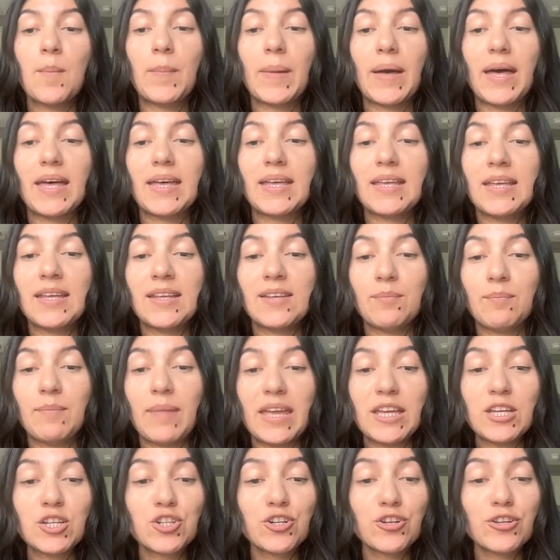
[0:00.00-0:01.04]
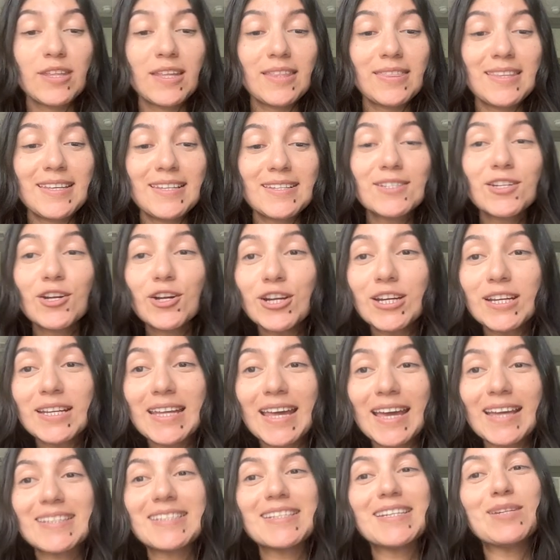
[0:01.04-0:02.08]
But make sure that these are
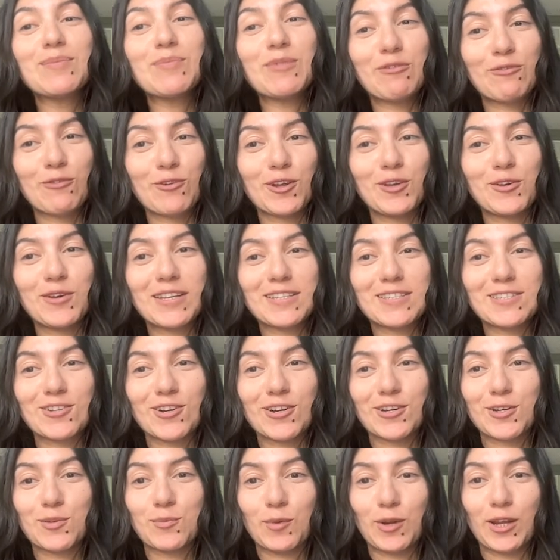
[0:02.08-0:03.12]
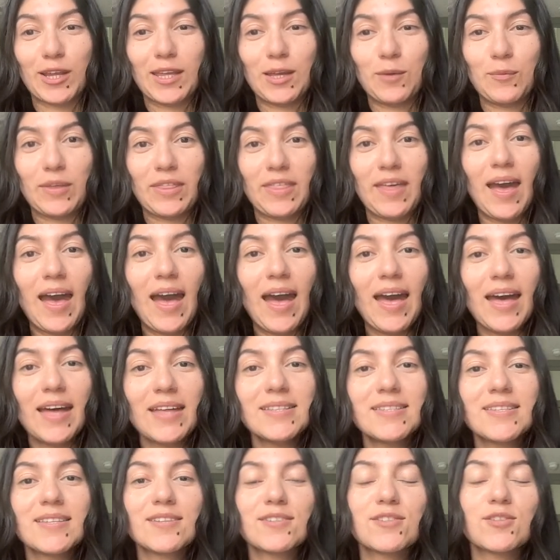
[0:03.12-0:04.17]
connected before you get started working with
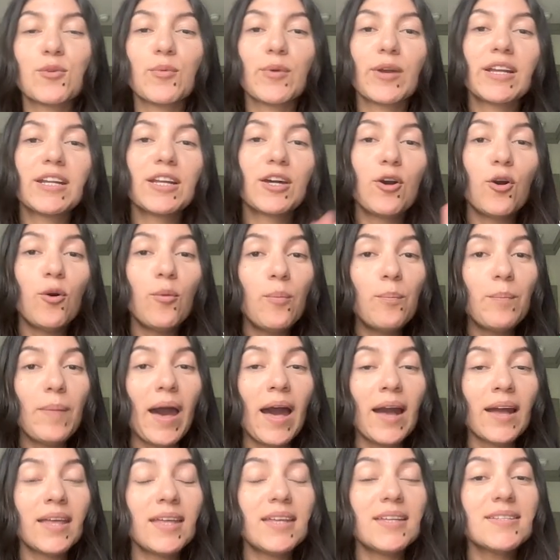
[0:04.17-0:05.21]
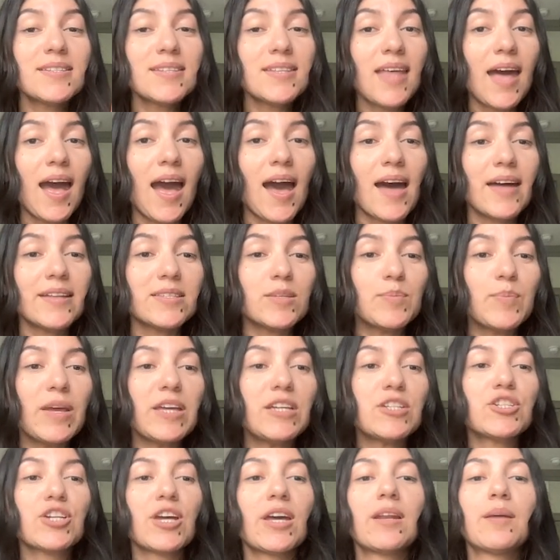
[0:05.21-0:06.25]
ads. So we're going to go back into the ads
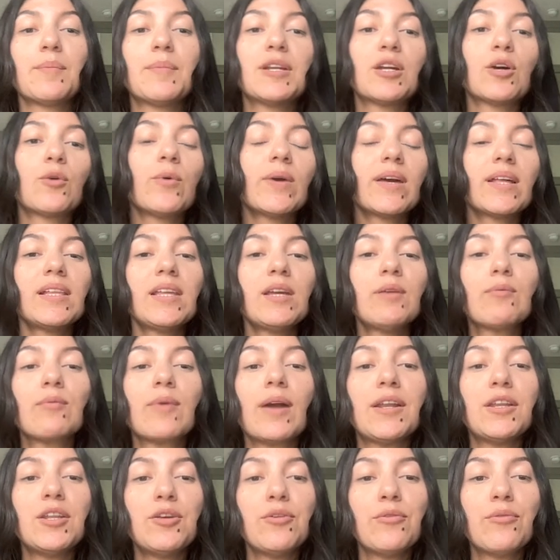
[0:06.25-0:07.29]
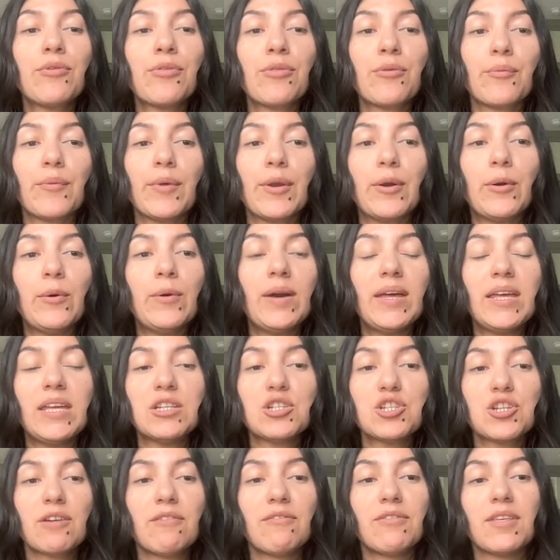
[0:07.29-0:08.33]
page and I'm going to quickly run you through
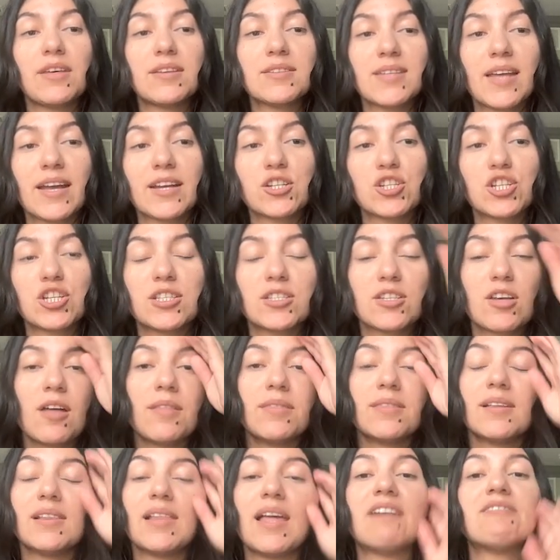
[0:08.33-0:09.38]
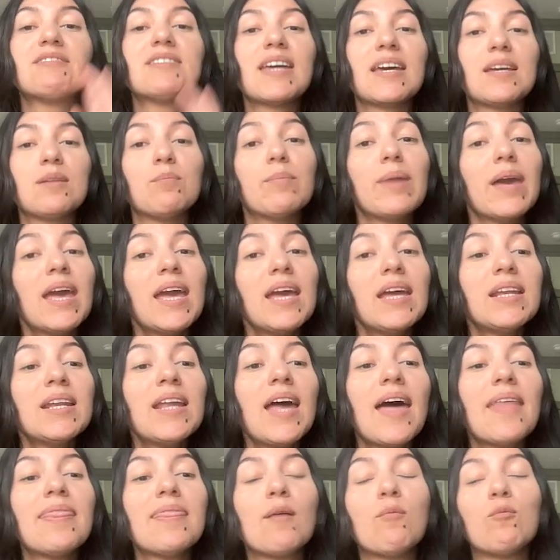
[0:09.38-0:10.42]
each of the sections on the left-hand pane,
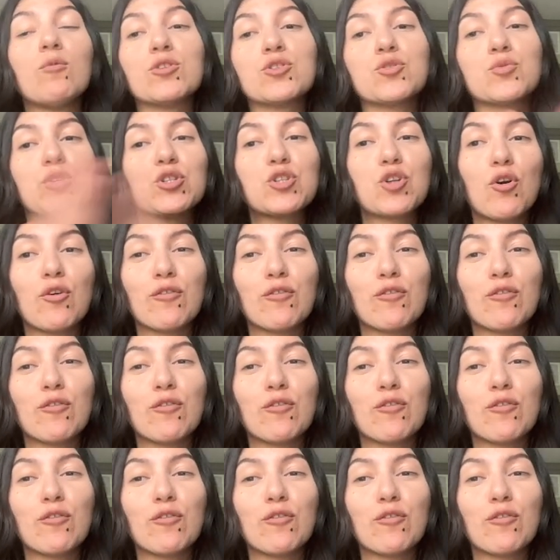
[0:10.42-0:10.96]
and then we'll switch